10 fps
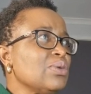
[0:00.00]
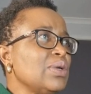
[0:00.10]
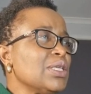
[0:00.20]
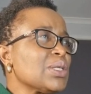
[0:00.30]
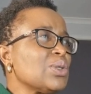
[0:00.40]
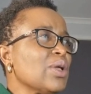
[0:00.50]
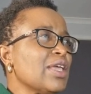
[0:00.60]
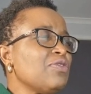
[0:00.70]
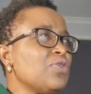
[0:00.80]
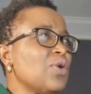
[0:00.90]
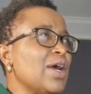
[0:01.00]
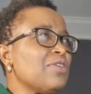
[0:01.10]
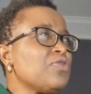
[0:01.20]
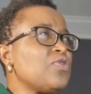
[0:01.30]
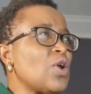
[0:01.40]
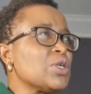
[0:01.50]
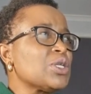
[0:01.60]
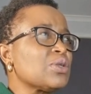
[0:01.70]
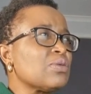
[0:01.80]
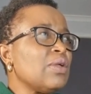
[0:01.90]
we're just looking for a
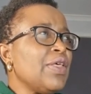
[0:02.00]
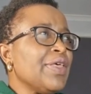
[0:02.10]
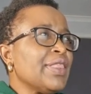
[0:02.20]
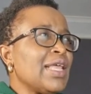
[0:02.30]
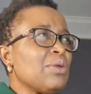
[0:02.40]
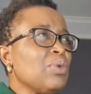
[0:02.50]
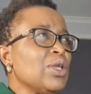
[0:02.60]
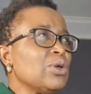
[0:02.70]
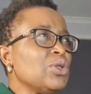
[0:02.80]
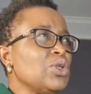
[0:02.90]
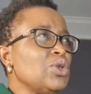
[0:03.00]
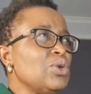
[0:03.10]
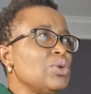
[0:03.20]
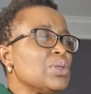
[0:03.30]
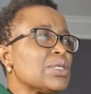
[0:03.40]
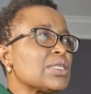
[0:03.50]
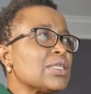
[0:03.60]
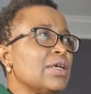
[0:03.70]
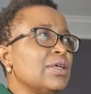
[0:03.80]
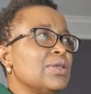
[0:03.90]
font that we could
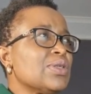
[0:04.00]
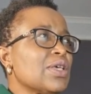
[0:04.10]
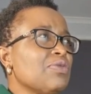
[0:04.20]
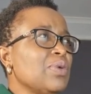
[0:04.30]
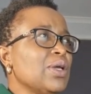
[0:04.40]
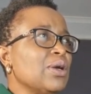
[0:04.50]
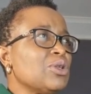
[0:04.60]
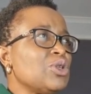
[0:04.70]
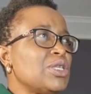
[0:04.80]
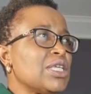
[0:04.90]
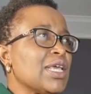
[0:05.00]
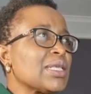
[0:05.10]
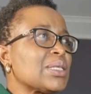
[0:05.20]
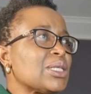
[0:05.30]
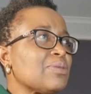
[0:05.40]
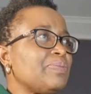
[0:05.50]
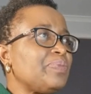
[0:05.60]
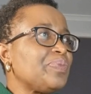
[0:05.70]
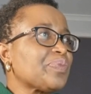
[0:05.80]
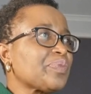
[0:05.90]
use. So if we go to text,
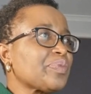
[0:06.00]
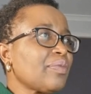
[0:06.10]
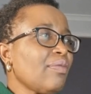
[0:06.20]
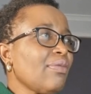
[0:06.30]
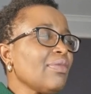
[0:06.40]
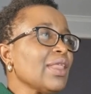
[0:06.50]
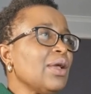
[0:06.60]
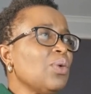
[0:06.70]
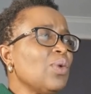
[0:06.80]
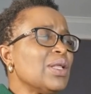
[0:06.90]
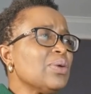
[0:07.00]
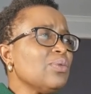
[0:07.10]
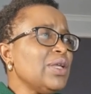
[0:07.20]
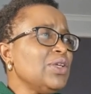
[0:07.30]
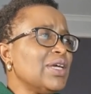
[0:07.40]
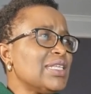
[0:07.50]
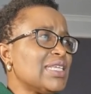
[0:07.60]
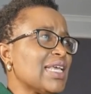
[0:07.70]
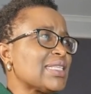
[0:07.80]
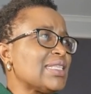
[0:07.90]
when you're in
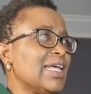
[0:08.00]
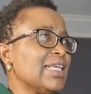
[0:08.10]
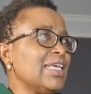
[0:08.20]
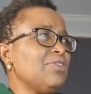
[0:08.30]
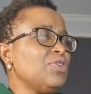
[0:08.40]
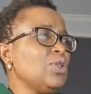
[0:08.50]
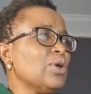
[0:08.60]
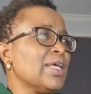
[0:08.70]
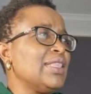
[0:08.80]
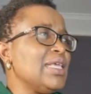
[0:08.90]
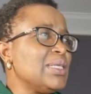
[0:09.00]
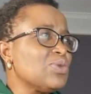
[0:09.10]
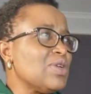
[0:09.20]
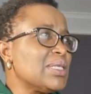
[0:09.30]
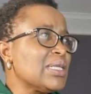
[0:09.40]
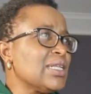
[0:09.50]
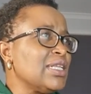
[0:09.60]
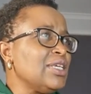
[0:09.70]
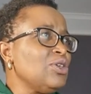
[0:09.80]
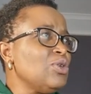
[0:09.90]
text, like if you look at these
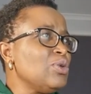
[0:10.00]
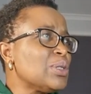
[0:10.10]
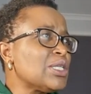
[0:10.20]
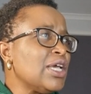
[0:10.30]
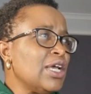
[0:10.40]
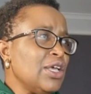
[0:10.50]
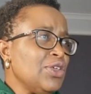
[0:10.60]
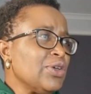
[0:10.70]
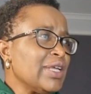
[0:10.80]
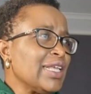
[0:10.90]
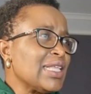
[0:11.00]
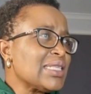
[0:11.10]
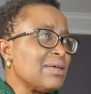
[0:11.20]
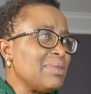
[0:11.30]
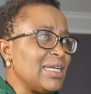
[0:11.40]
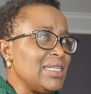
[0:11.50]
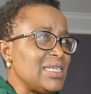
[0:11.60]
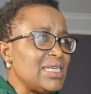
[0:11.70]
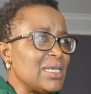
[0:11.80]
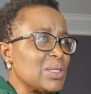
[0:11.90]
recently used, you can get some
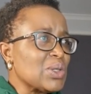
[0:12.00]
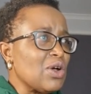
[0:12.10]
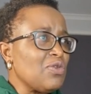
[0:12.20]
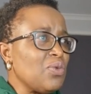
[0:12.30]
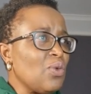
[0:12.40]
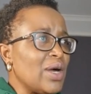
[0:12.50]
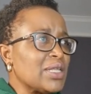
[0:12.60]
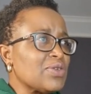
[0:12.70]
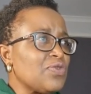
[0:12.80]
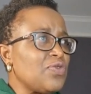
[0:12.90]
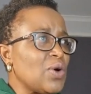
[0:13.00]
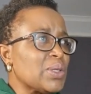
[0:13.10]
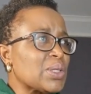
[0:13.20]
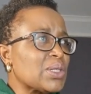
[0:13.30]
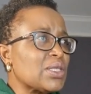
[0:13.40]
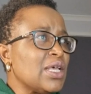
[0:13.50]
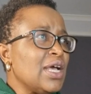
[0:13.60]
ideas of what fonts